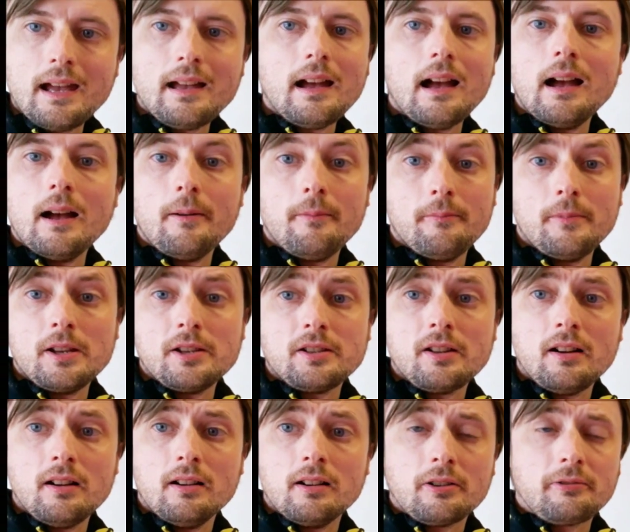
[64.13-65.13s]
yeah,
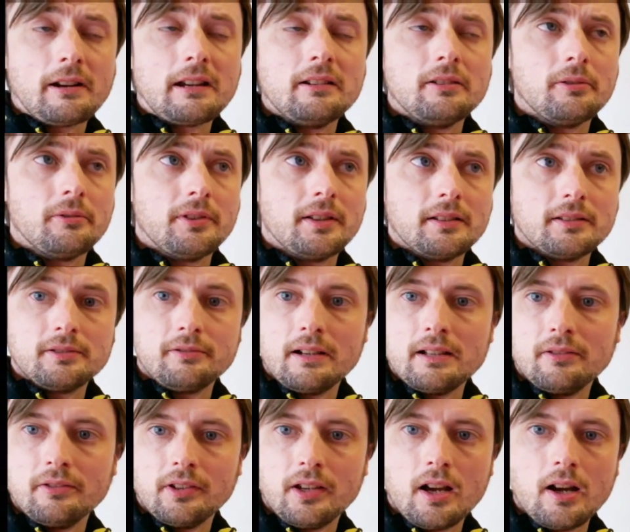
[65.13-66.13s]
which are great little things,
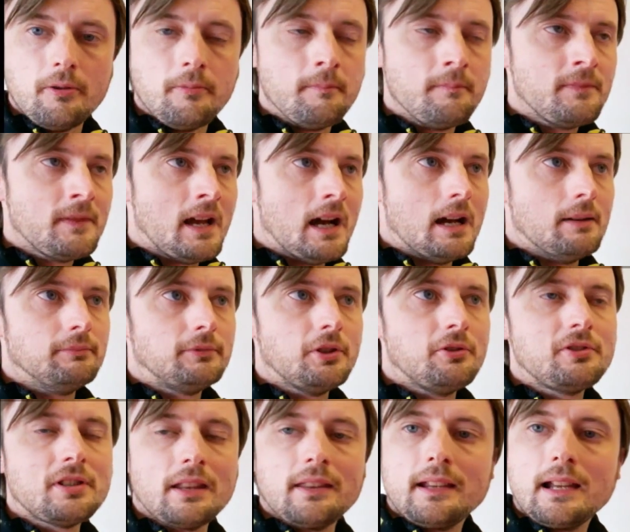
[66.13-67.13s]
great on the go. And
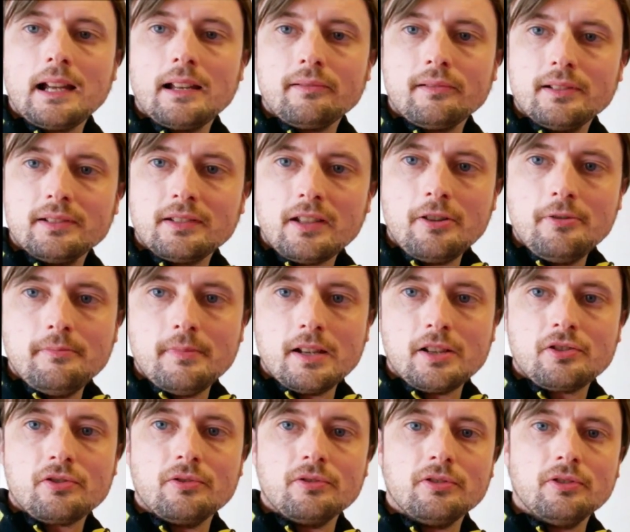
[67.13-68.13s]
do check the calories though,
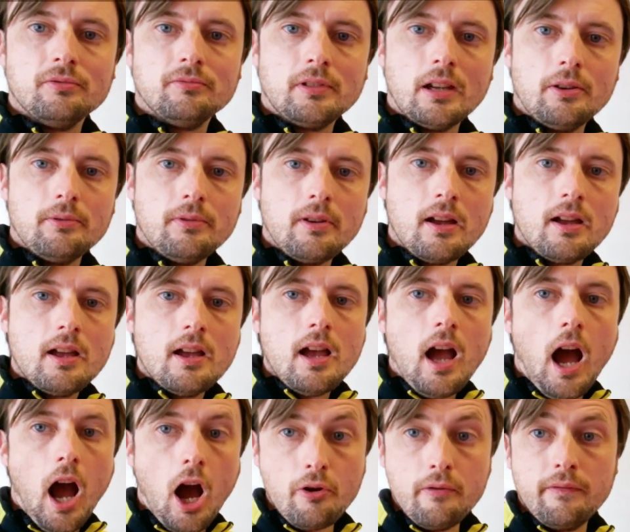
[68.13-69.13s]
make sure you
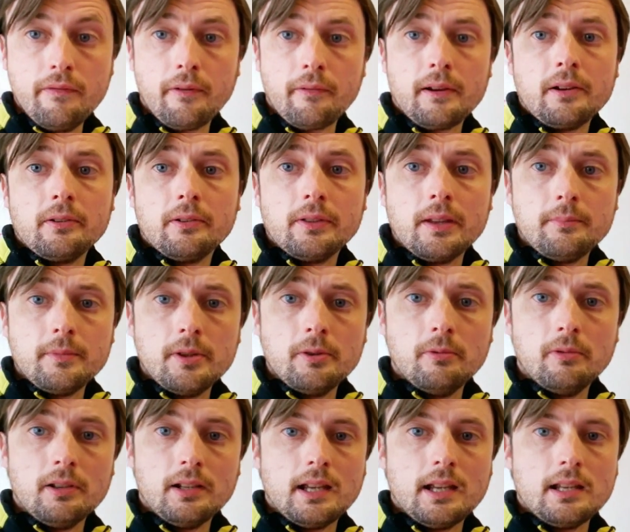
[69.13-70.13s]
don't overeat on them. You
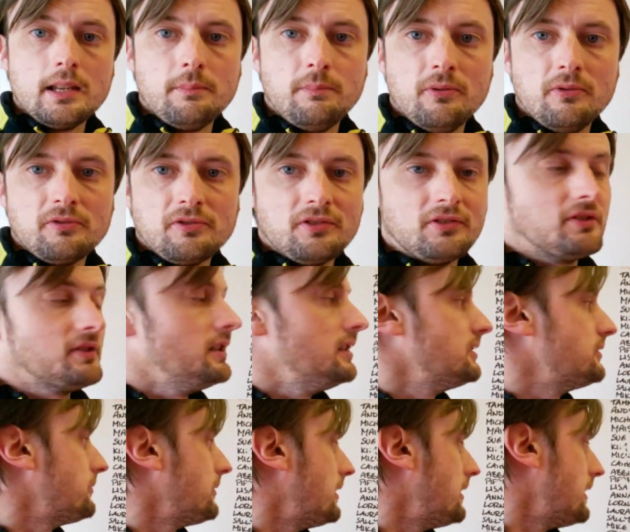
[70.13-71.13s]
wanna get your portion
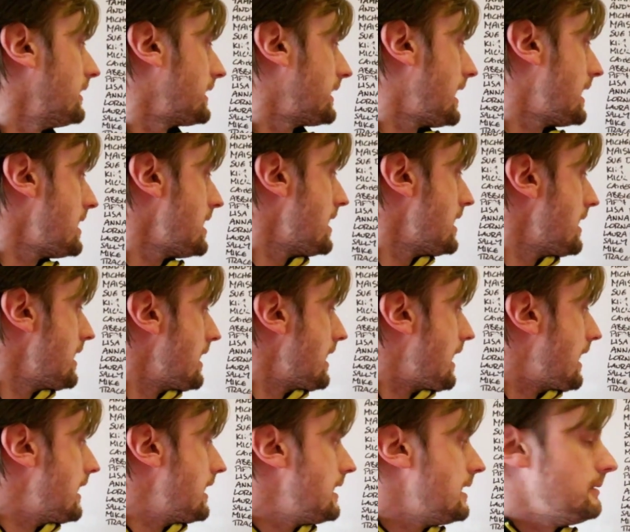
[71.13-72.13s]
size right, okay?
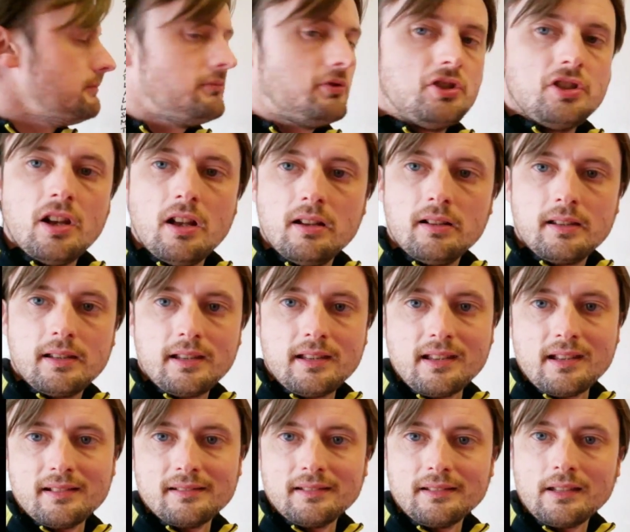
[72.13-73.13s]

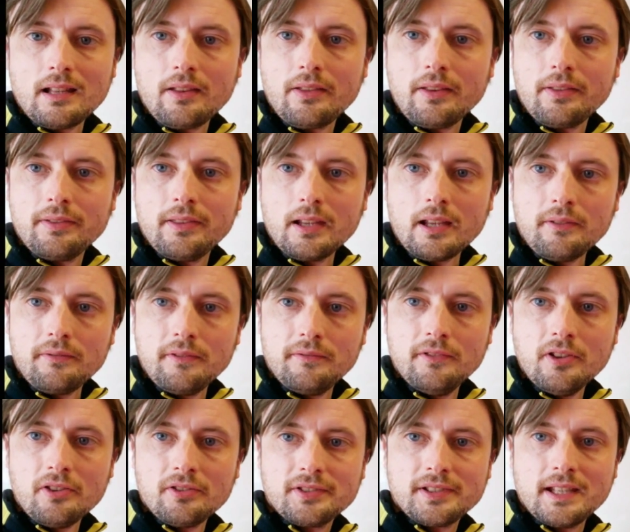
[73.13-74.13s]
Jerky is another thing. If you've
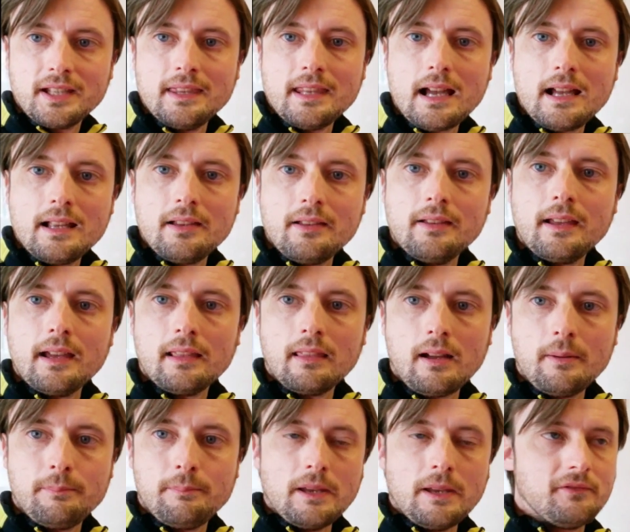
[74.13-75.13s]
not seen that, you can get
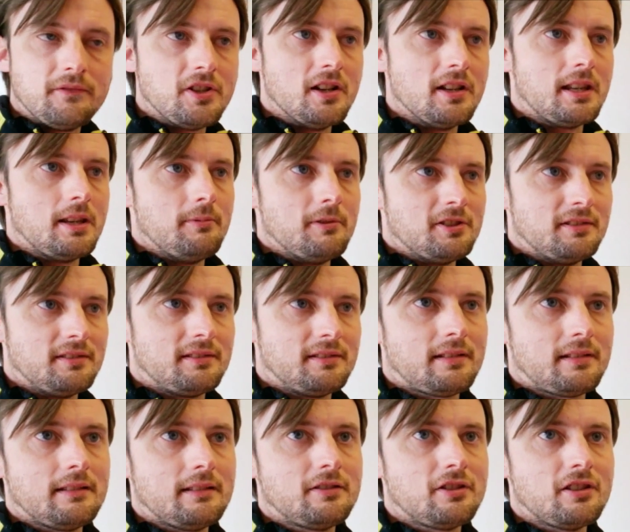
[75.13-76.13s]
like beef jerky, which is
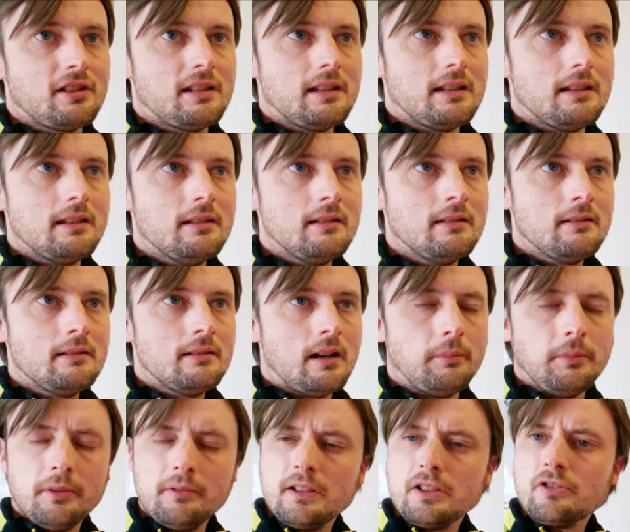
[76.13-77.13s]
essentially,
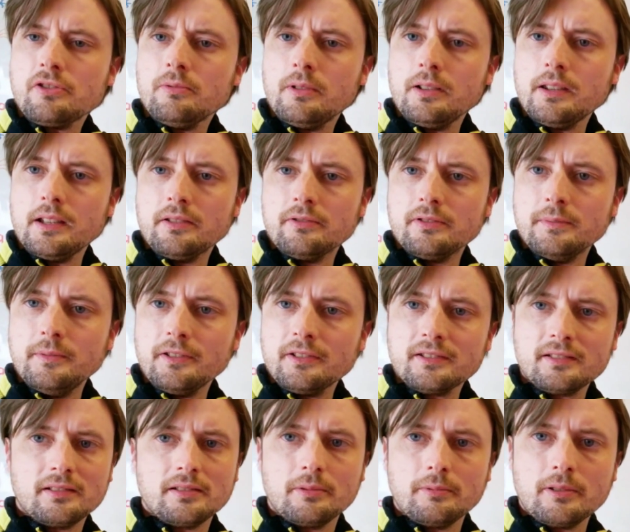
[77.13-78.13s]
I'm not really sure what they do, to be
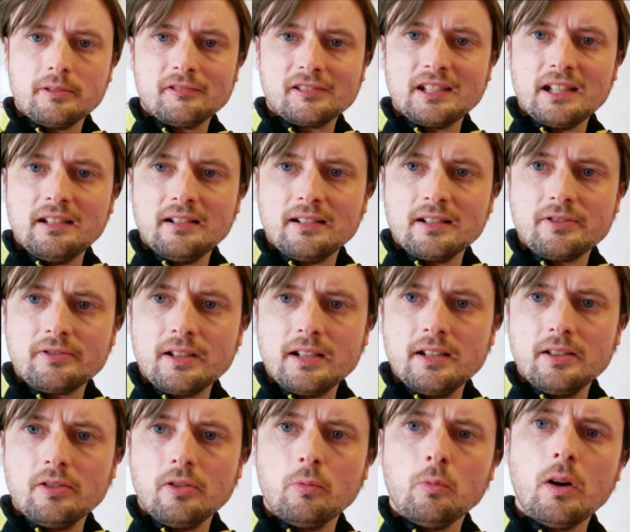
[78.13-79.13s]
honest. I don't know if it's
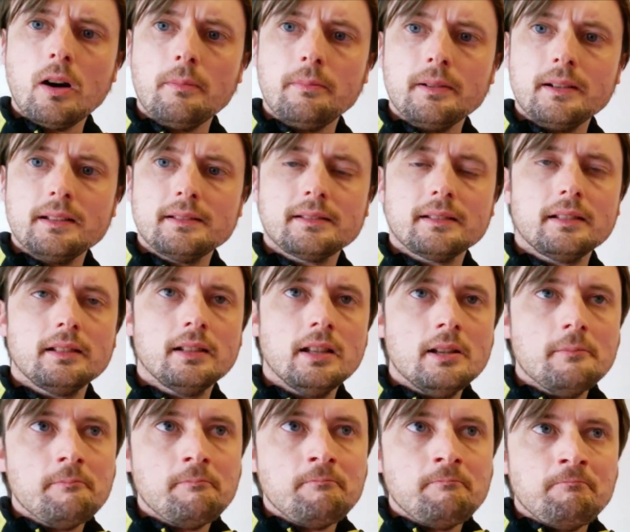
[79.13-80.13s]
dehydrated or what, but it's
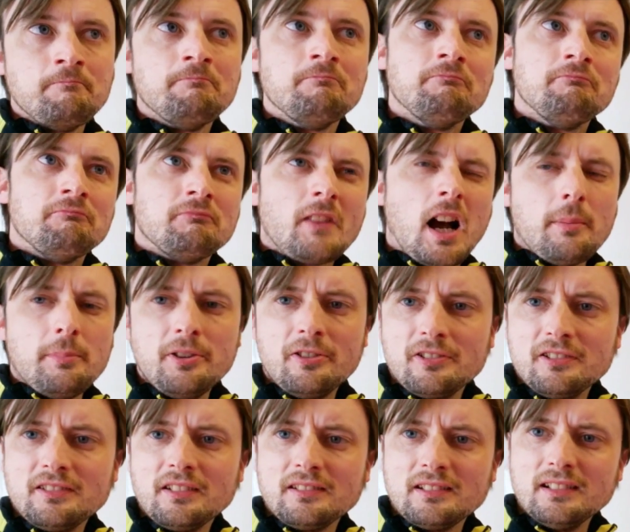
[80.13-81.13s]
a, I'll be
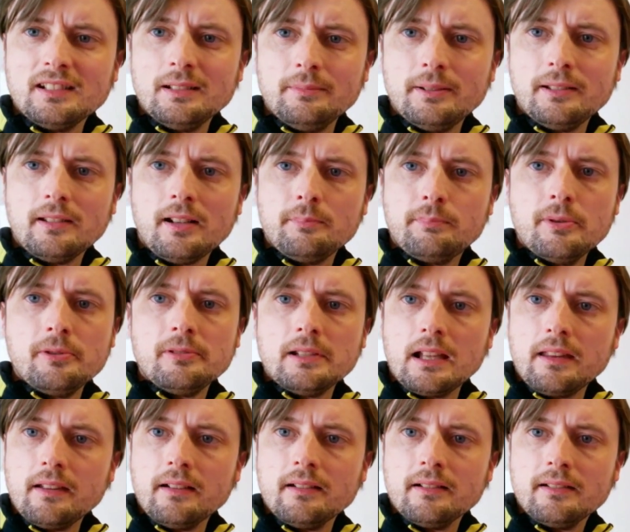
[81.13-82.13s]
honest, it's a little bit like boot
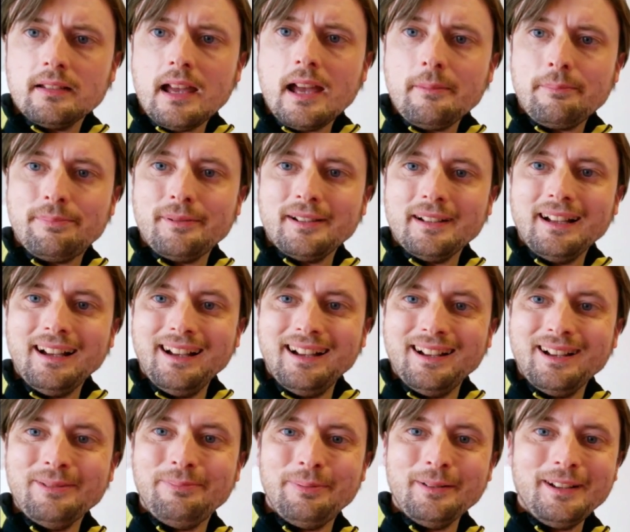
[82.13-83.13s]
leather, yeah,
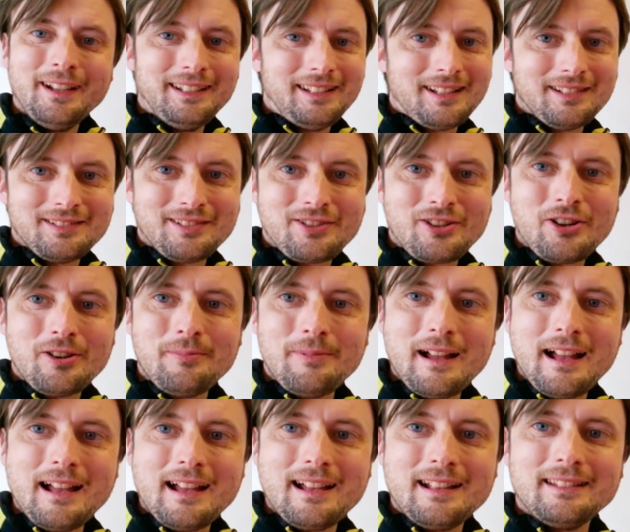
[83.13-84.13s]
but it does the job,
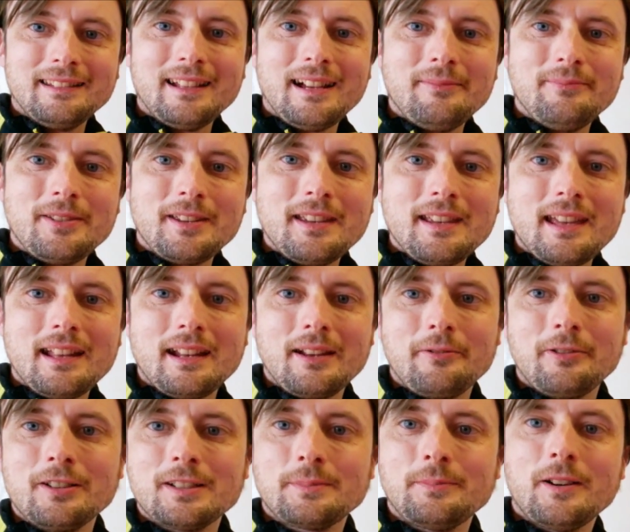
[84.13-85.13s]
and you can get it
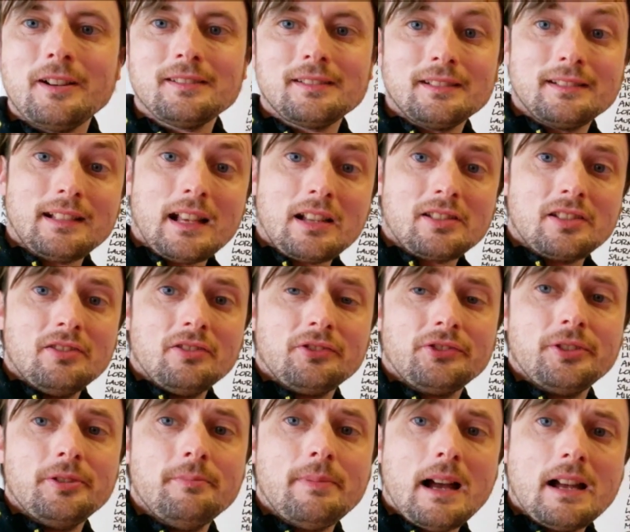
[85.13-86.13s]
quite spicy, and it's actually not
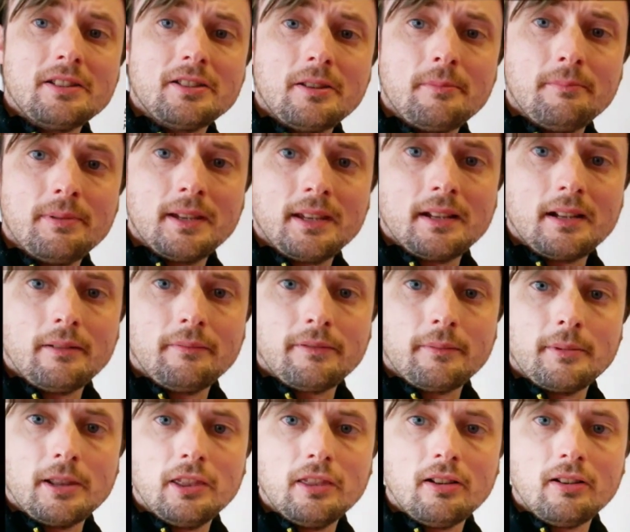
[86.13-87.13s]
too bad. You can pick it up
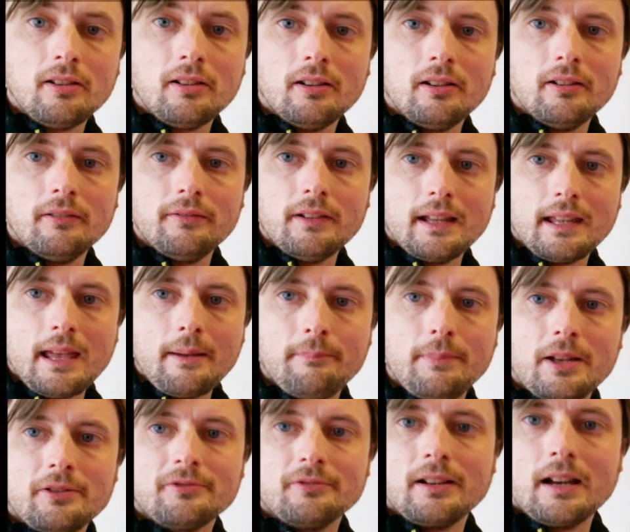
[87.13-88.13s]
from a lot of, again,
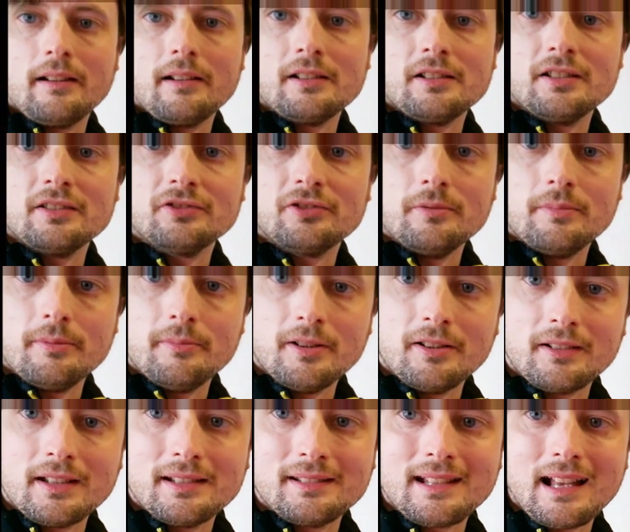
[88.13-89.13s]
petrol garages,
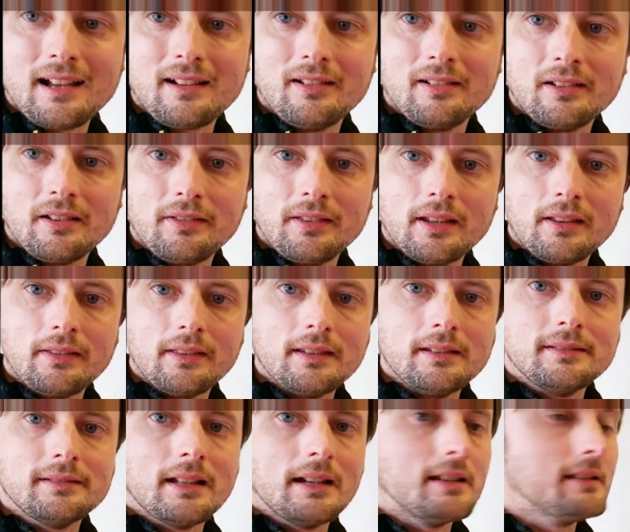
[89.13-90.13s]
supermarkets, that kind of thing
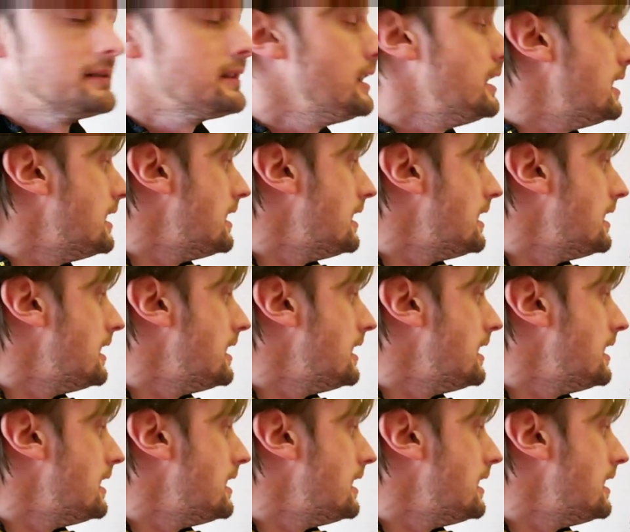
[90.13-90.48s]
these days